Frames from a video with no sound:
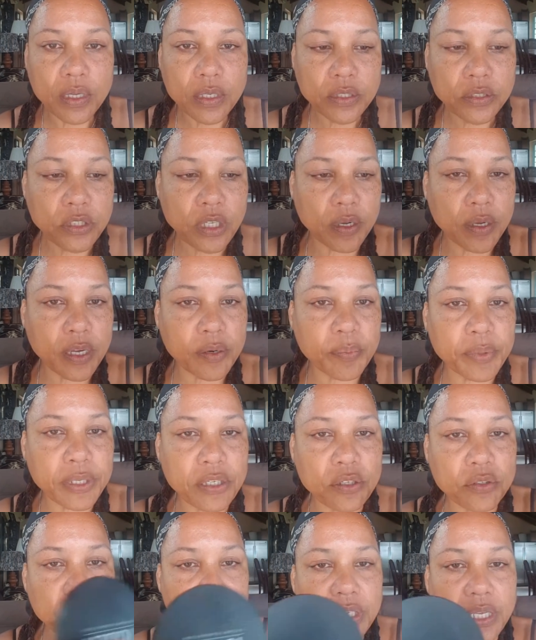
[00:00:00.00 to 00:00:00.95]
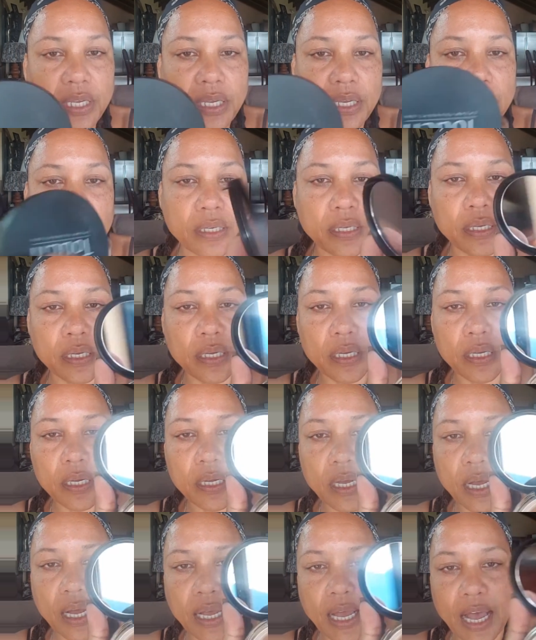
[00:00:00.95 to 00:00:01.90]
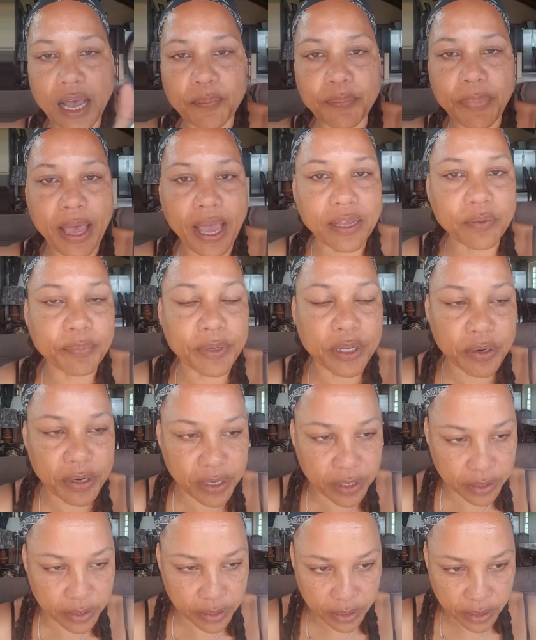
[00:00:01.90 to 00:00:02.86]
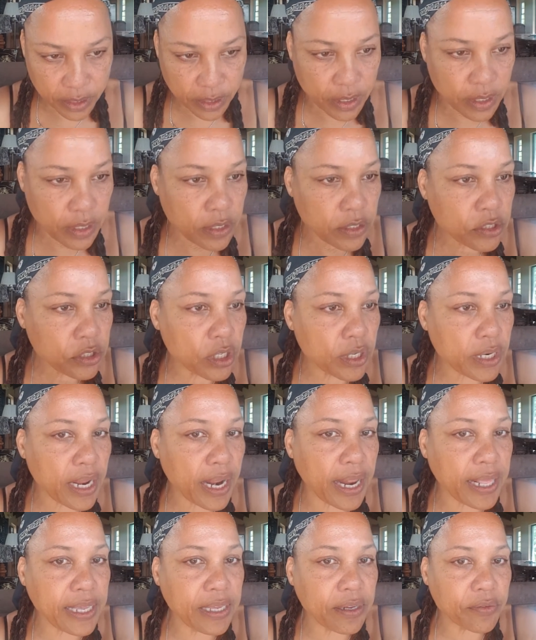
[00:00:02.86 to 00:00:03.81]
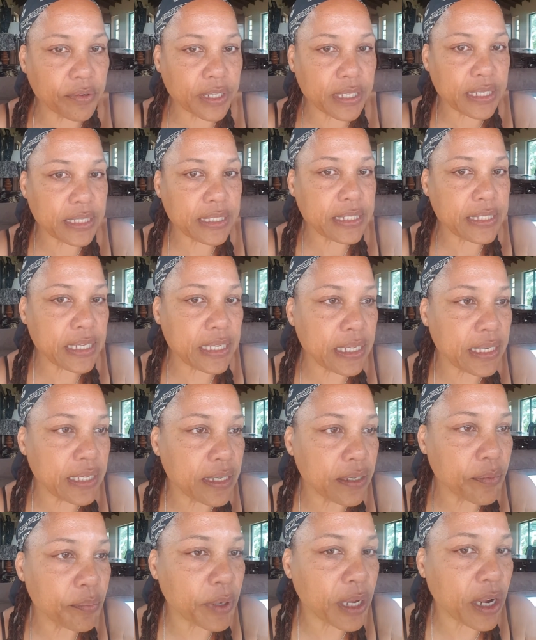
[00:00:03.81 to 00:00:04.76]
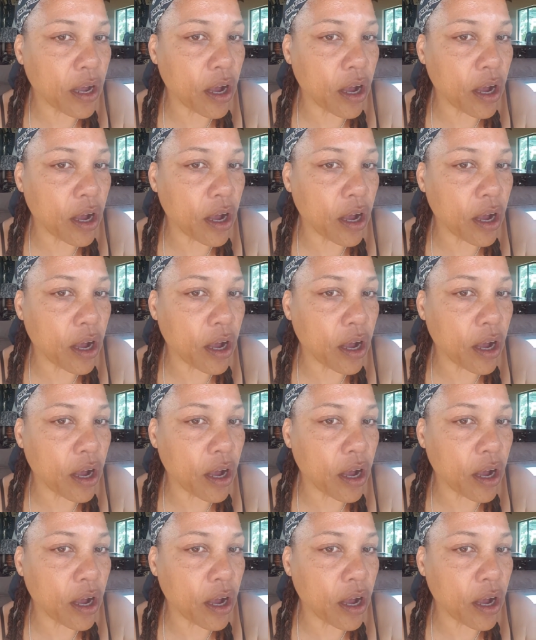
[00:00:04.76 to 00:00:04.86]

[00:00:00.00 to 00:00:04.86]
so I'm going to be using a compact mirror so that I can really see, but